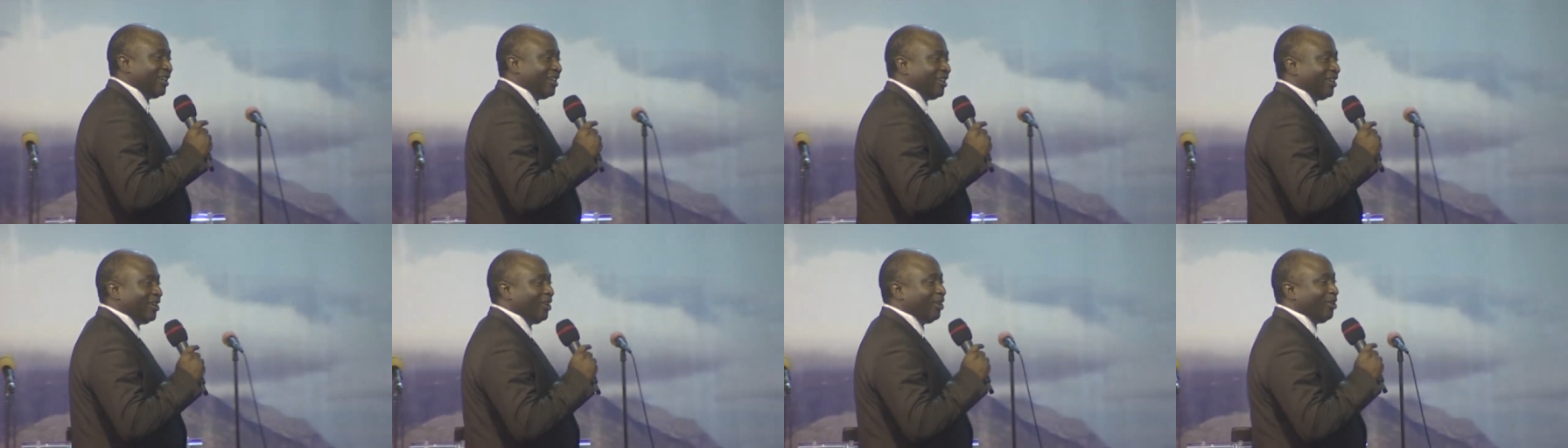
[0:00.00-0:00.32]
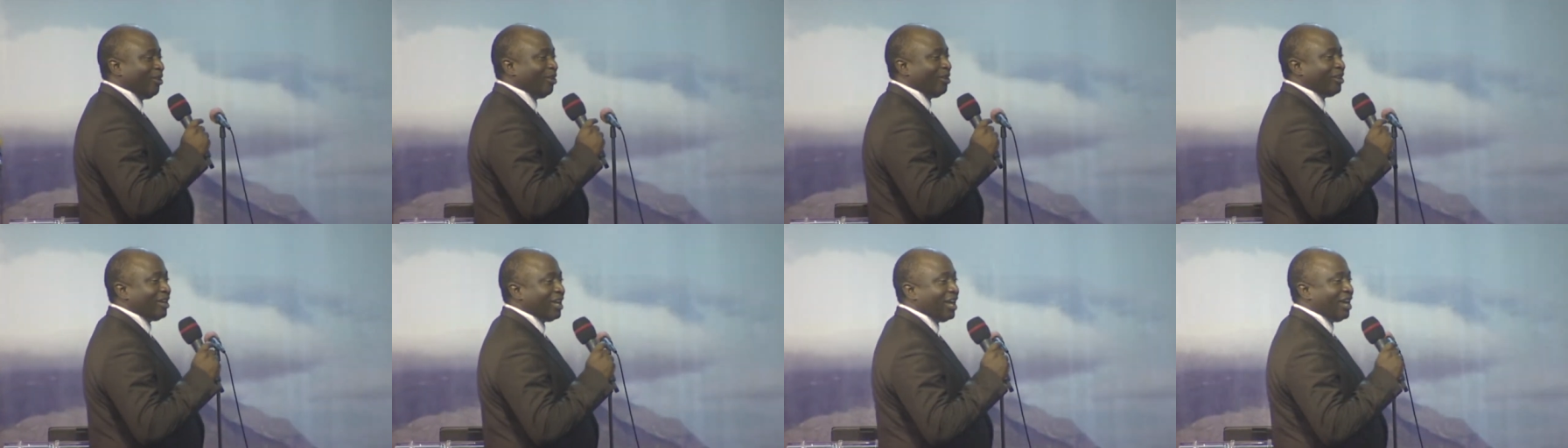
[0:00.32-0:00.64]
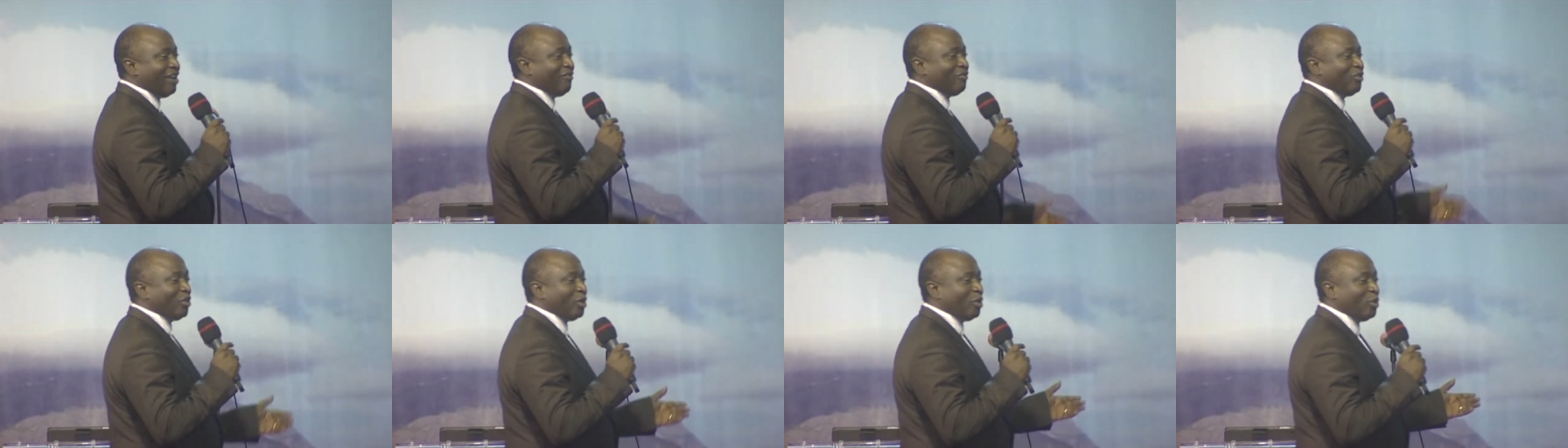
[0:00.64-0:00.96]
Lord, have
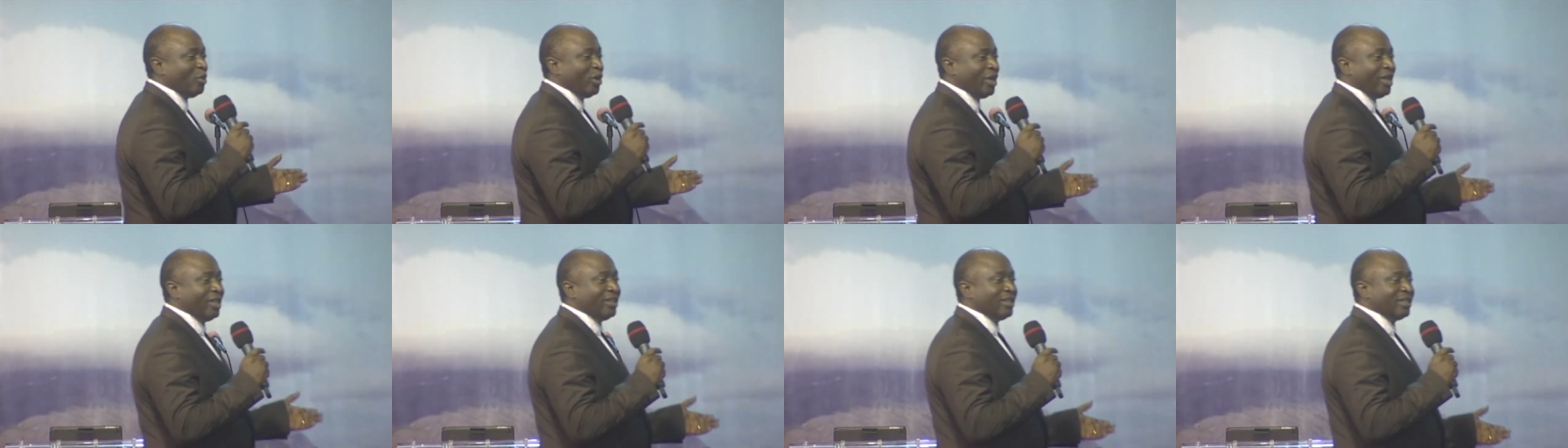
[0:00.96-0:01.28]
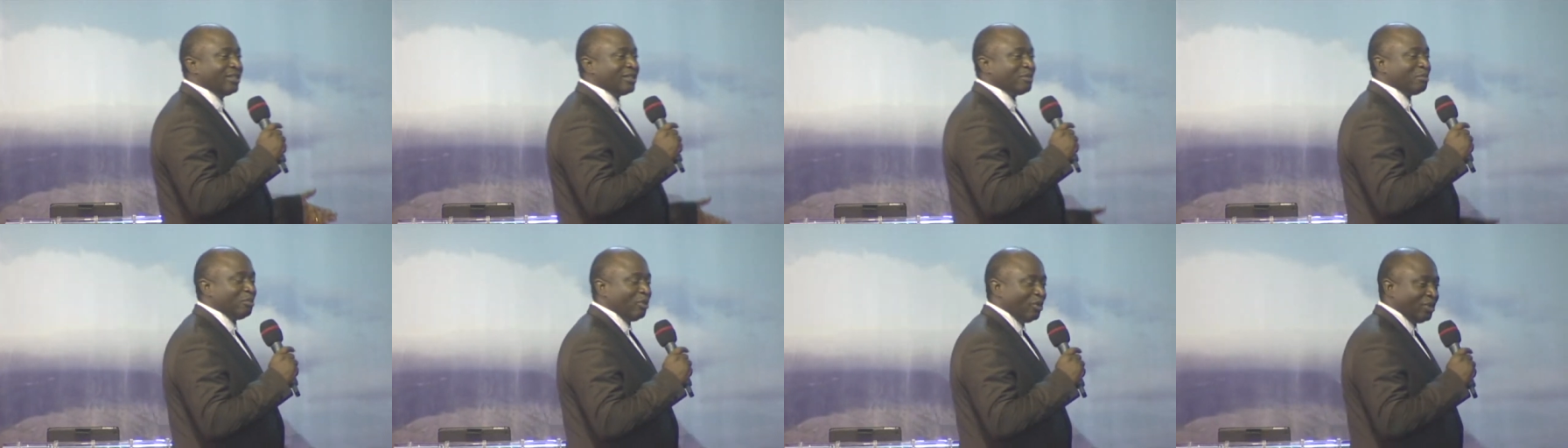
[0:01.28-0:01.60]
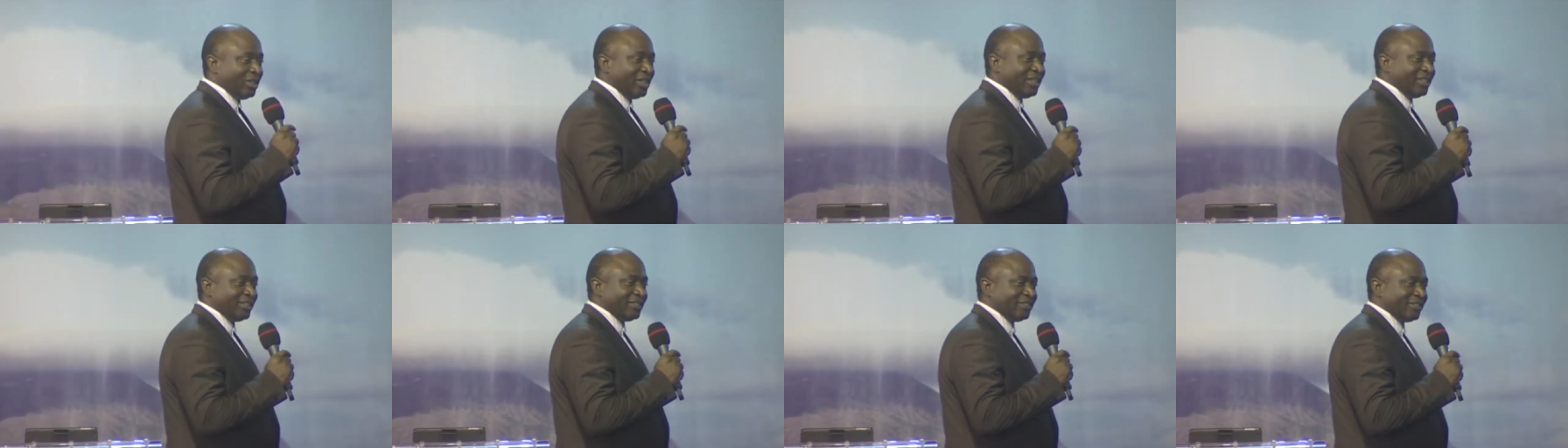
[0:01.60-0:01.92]
your way this
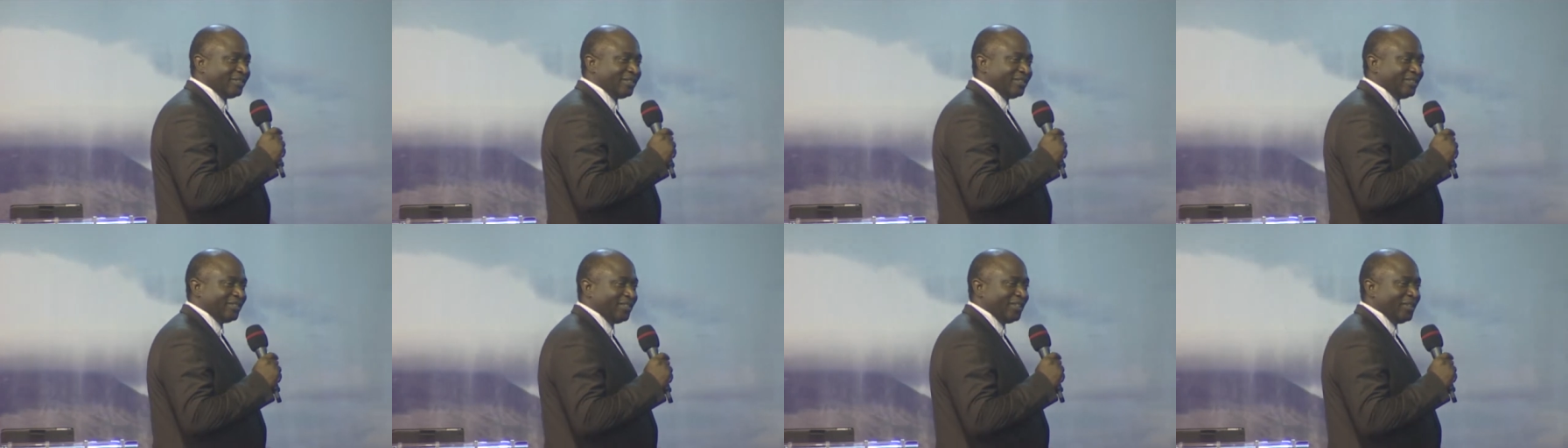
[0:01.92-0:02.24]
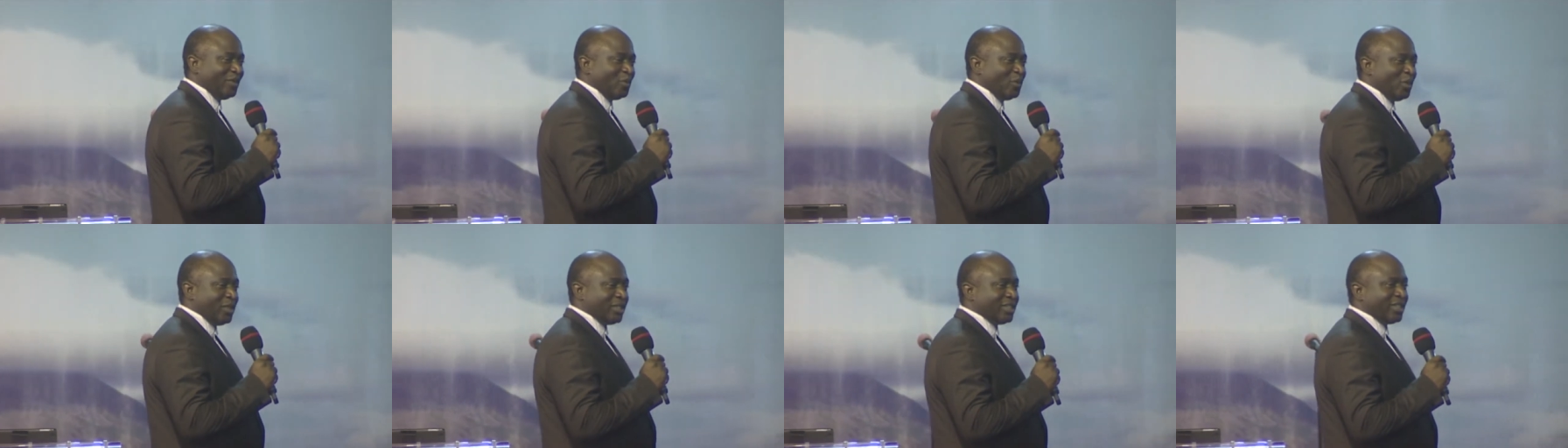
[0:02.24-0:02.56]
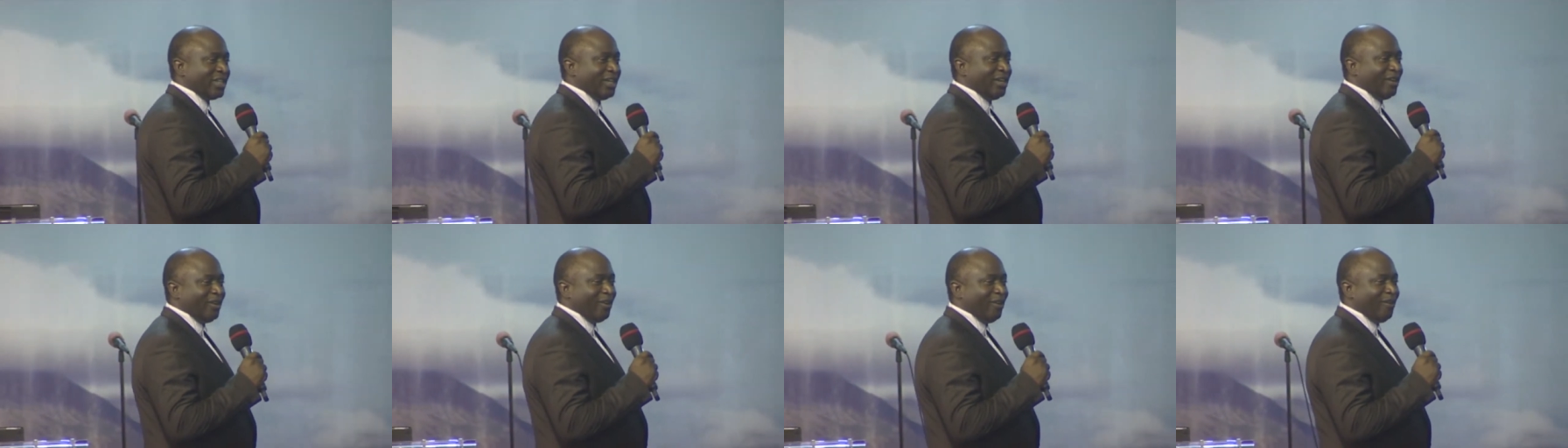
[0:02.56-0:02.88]
morning. We say,
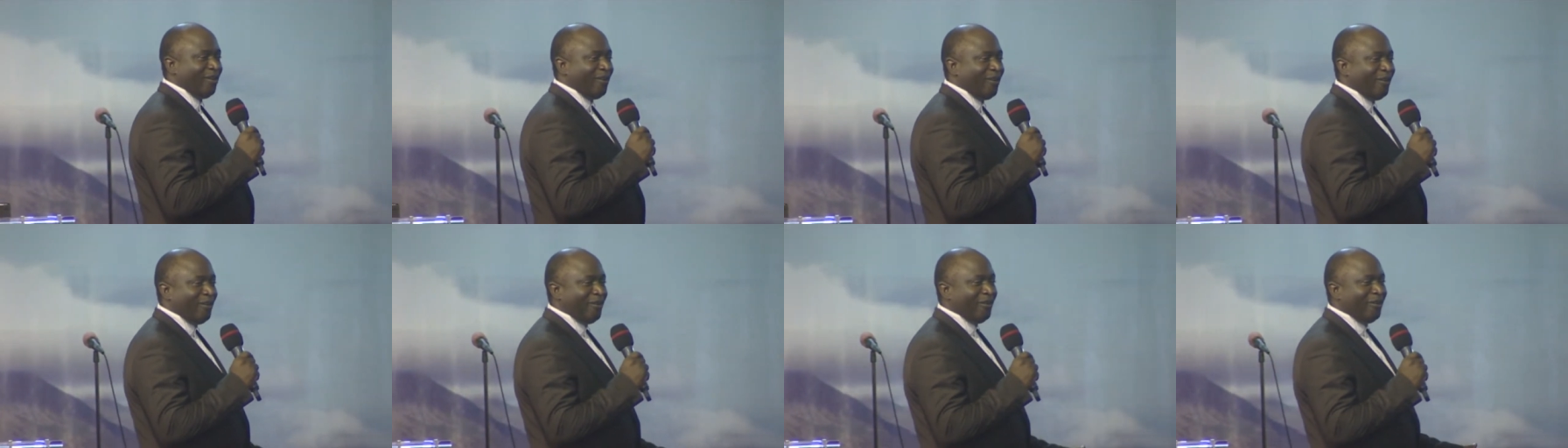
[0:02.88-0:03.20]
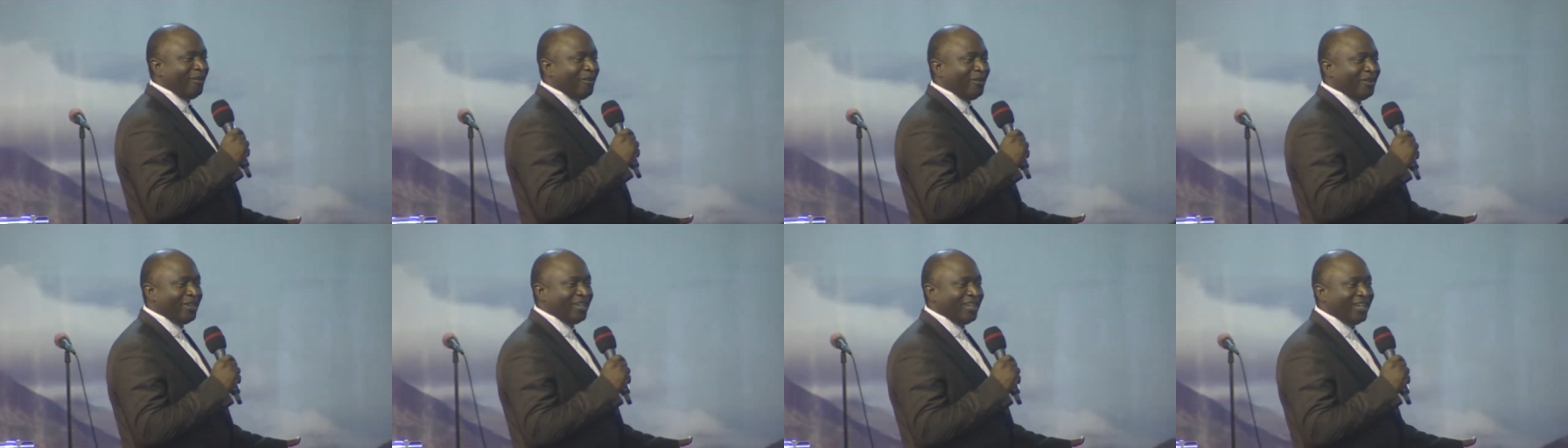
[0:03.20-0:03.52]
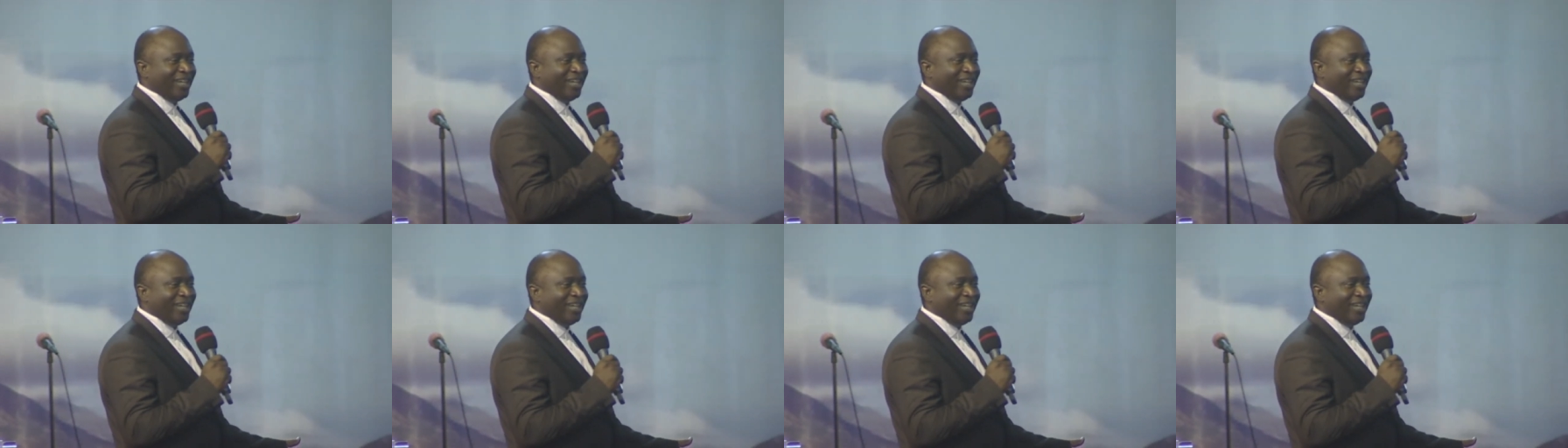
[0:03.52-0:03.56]
Lord,